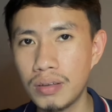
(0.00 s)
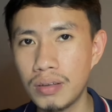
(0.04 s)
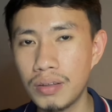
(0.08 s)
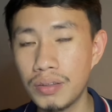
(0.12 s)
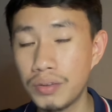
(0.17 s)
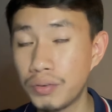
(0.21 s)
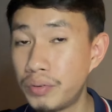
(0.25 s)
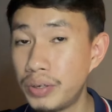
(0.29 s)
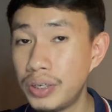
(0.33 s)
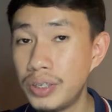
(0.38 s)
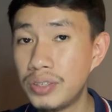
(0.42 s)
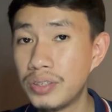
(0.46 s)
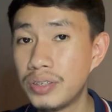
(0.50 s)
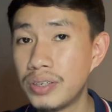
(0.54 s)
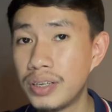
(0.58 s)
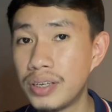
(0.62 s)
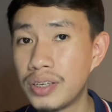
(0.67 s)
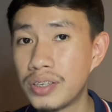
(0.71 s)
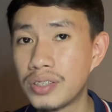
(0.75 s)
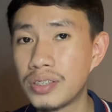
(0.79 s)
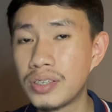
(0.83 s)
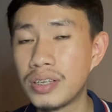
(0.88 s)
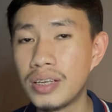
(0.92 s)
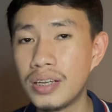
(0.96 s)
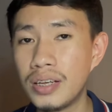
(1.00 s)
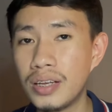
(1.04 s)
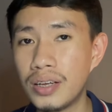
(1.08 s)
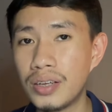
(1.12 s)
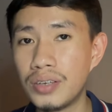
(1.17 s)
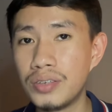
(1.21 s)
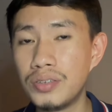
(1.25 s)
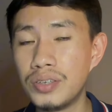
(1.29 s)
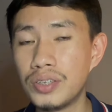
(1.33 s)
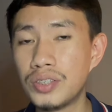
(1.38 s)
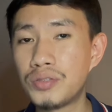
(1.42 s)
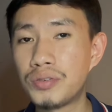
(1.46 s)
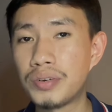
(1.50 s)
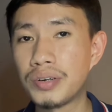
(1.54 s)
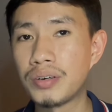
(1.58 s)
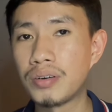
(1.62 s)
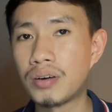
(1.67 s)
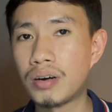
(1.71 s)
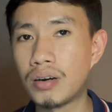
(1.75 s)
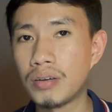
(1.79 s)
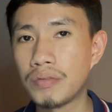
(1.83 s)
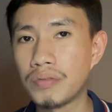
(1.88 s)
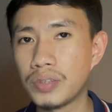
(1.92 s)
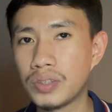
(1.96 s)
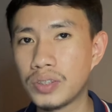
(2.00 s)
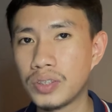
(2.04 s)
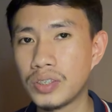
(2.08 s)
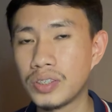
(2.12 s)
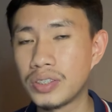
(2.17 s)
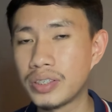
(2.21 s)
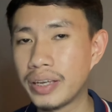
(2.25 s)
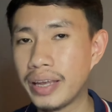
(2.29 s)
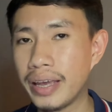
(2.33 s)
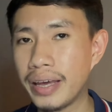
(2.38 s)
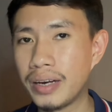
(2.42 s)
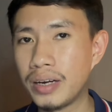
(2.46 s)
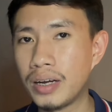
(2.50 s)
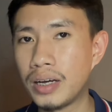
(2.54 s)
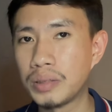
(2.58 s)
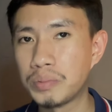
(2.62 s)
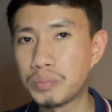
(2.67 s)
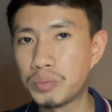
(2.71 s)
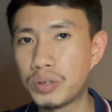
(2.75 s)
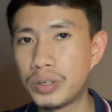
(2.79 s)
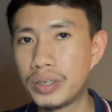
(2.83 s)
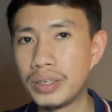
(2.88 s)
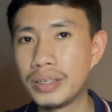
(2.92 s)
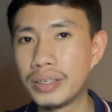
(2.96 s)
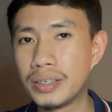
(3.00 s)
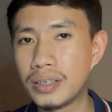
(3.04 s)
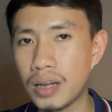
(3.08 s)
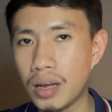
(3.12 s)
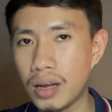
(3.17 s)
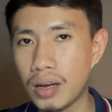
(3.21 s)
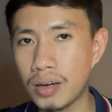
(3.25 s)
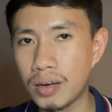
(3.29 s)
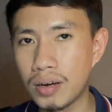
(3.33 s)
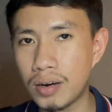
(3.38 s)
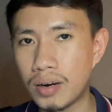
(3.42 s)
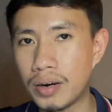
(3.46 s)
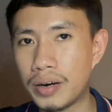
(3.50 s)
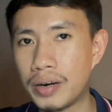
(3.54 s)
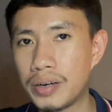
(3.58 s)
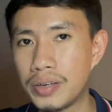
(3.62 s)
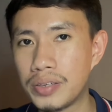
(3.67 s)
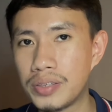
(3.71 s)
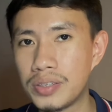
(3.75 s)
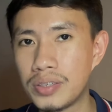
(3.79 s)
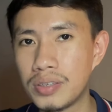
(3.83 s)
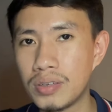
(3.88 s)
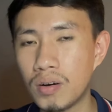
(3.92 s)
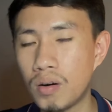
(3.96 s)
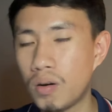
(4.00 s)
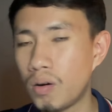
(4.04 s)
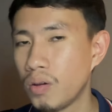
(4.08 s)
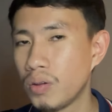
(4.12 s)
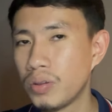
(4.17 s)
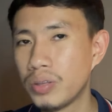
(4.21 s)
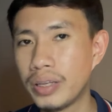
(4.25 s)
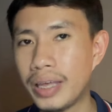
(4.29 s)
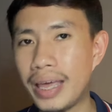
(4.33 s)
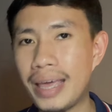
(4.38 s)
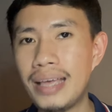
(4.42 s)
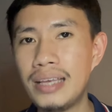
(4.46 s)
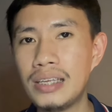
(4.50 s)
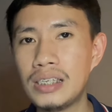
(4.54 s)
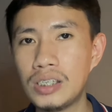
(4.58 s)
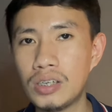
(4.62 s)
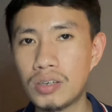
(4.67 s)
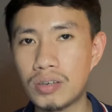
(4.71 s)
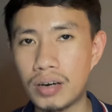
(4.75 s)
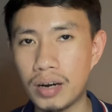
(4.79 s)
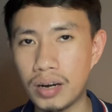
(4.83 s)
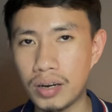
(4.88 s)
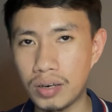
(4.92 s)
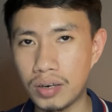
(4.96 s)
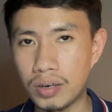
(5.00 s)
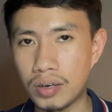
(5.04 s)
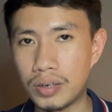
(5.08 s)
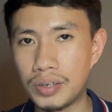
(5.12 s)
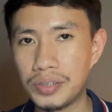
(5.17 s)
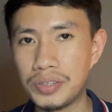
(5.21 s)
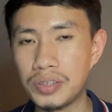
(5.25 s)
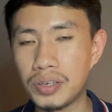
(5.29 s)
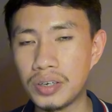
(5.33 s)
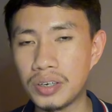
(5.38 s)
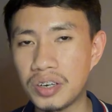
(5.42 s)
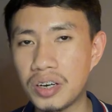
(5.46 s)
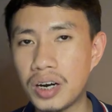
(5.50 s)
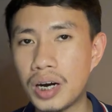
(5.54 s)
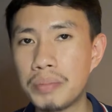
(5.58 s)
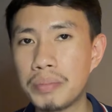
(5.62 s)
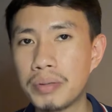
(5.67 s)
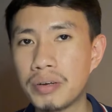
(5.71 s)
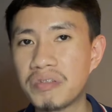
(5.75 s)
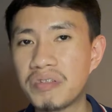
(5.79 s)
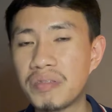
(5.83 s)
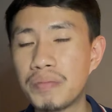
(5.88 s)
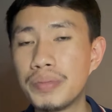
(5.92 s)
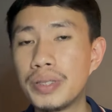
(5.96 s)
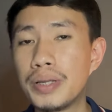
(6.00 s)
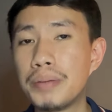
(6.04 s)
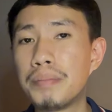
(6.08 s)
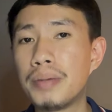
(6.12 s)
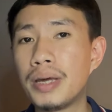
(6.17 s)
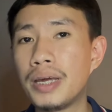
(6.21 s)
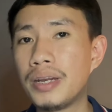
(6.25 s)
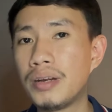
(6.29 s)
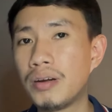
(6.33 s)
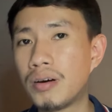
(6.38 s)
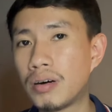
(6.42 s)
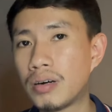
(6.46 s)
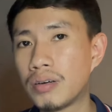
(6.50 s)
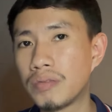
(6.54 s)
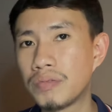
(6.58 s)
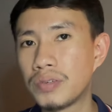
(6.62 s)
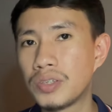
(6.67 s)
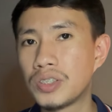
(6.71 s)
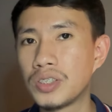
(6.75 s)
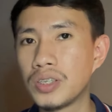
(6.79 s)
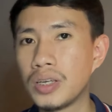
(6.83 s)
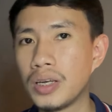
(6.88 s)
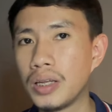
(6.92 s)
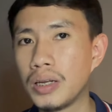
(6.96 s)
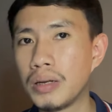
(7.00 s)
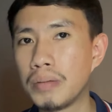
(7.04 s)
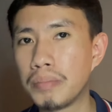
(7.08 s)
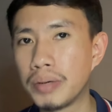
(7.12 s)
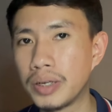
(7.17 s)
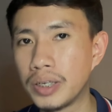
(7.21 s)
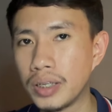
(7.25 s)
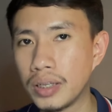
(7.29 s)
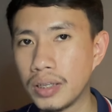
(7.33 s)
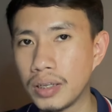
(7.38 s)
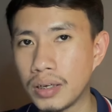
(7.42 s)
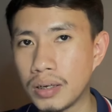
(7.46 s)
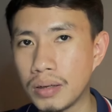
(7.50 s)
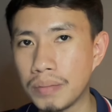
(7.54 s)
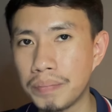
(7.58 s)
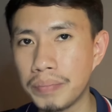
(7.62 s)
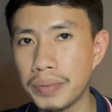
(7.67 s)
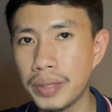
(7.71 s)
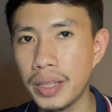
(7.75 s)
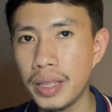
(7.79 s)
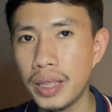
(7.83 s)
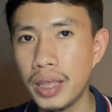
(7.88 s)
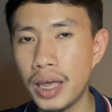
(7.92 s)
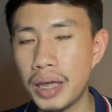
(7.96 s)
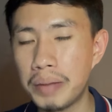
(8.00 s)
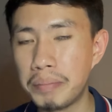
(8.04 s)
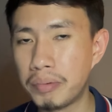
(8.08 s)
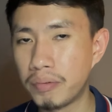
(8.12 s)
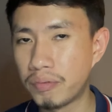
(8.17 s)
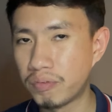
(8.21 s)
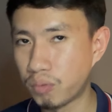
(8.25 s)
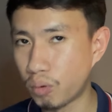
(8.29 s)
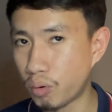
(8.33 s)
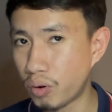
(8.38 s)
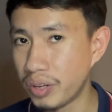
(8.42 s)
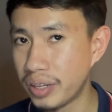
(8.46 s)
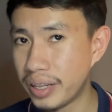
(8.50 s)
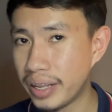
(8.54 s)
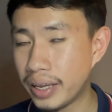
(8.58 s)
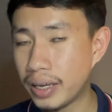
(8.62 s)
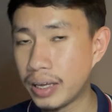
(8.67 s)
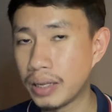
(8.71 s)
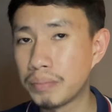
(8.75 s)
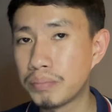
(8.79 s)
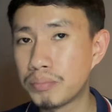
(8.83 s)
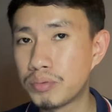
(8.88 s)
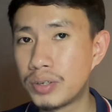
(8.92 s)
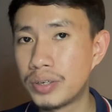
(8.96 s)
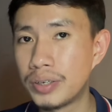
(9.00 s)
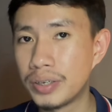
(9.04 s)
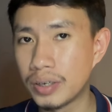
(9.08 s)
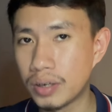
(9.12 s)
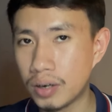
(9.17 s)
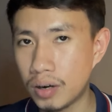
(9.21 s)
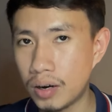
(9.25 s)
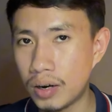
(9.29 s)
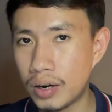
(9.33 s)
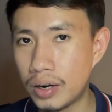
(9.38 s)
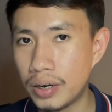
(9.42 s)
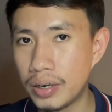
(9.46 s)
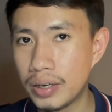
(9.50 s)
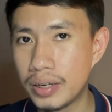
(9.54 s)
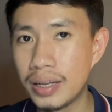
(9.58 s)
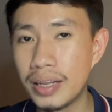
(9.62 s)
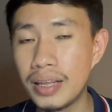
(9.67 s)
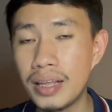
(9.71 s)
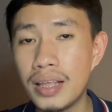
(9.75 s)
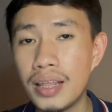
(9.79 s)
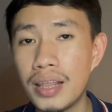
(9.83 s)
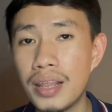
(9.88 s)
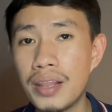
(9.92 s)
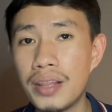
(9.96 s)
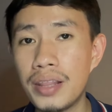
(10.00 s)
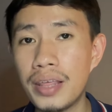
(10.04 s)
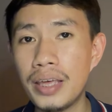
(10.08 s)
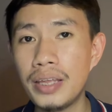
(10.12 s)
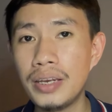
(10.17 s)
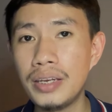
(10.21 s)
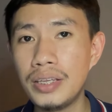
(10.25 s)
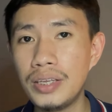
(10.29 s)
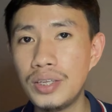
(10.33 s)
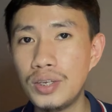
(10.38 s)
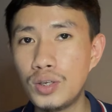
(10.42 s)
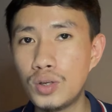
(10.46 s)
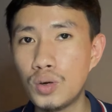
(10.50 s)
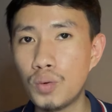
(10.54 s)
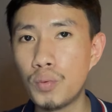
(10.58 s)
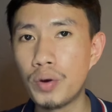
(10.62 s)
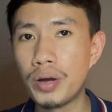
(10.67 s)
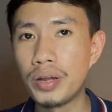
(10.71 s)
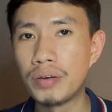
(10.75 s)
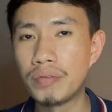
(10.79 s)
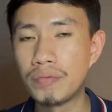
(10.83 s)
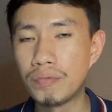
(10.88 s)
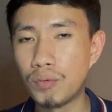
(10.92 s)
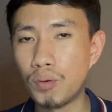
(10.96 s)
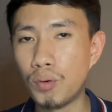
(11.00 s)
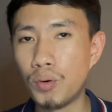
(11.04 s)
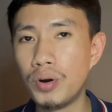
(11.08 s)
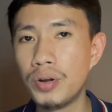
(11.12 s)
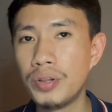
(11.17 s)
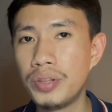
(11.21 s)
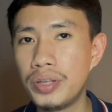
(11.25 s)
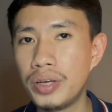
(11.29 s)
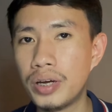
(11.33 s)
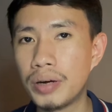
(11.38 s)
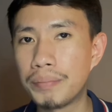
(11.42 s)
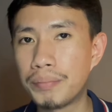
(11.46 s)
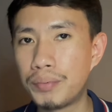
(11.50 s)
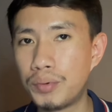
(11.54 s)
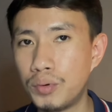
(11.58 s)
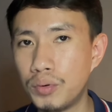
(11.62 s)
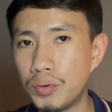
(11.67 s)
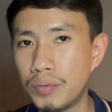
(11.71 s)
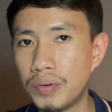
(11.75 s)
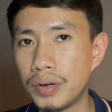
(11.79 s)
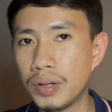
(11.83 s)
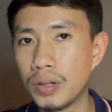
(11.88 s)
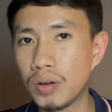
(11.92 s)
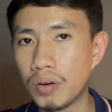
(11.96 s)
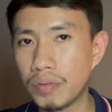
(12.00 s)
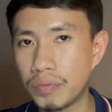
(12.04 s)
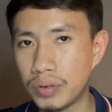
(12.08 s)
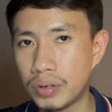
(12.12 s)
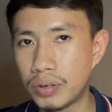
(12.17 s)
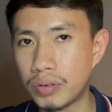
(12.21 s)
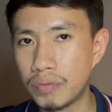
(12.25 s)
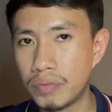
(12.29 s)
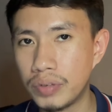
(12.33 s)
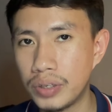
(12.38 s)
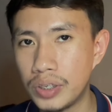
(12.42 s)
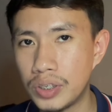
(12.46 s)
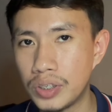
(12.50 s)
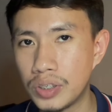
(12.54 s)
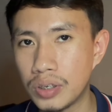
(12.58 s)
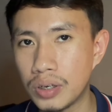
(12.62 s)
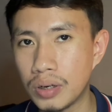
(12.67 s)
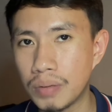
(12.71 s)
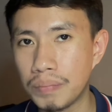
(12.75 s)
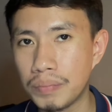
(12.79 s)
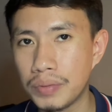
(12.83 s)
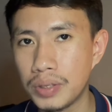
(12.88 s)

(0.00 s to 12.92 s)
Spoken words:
The reason is district offices cannot print cards. All the ACRI cards are coming from the main office in Manila. And before they can print a card, they need to wait for the approval of your visa.